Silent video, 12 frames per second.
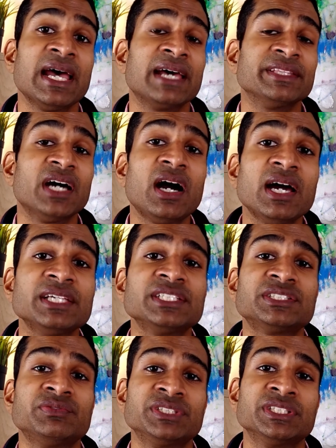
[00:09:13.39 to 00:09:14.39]
and the
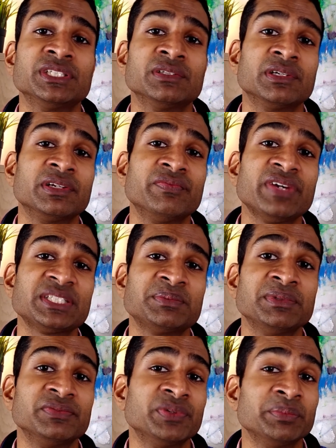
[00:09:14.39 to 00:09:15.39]
highest return on
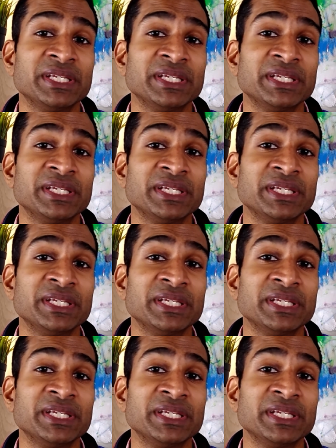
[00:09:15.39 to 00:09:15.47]
investment for